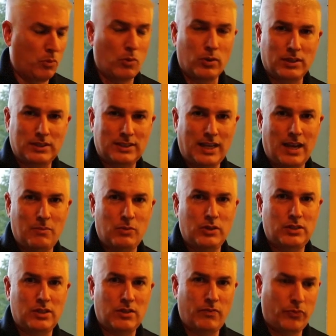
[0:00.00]
pork
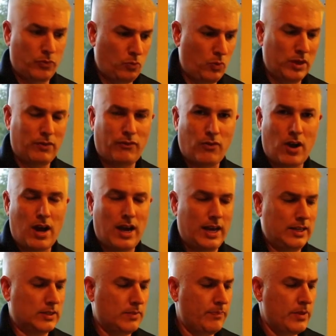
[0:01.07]
sandwich with
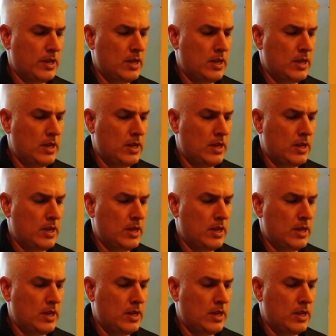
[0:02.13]
fries.